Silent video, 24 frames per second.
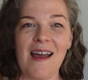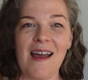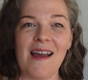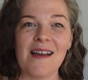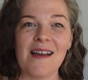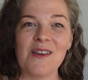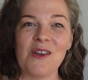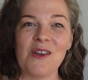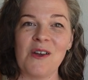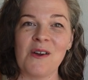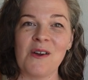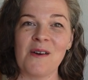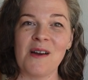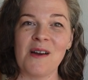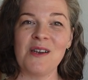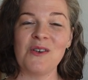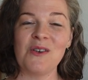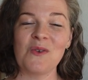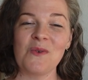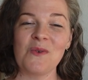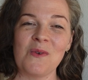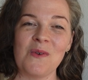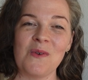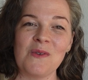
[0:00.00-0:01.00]
and curate
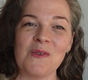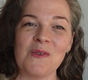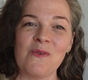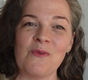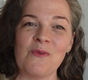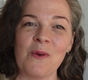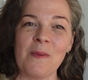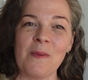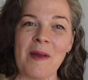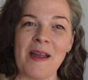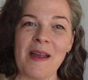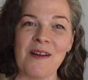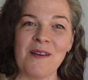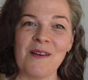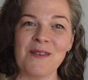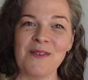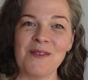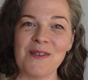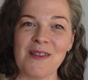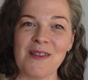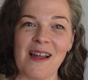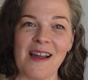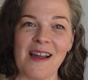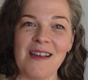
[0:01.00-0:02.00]
tools for
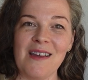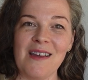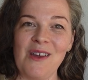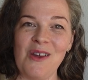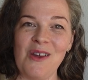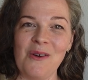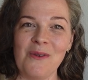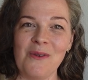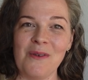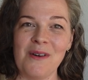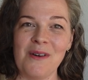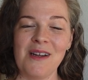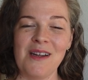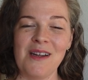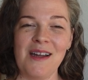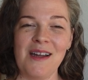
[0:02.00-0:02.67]
makers like you.